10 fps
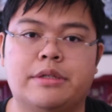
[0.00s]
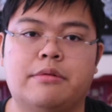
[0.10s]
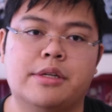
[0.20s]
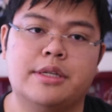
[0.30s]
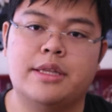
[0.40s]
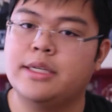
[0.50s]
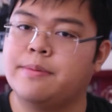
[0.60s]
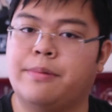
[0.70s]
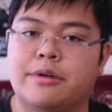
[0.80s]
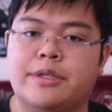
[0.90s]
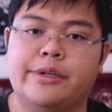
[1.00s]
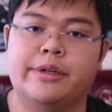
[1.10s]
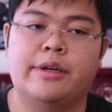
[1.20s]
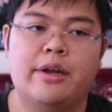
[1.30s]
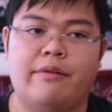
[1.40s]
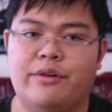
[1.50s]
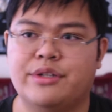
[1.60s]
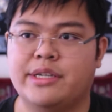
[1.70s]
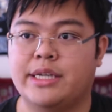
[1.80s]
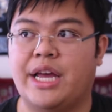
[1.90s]
towards this person
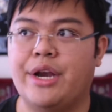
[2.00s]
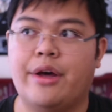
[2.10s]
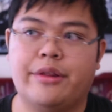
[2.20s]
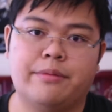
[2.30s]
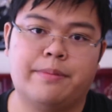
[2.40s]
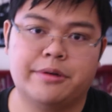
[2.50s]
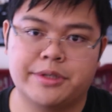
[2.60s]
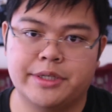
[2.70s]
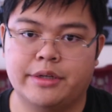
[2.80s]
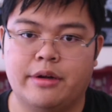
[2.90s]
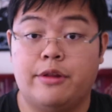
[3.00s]
versus another person?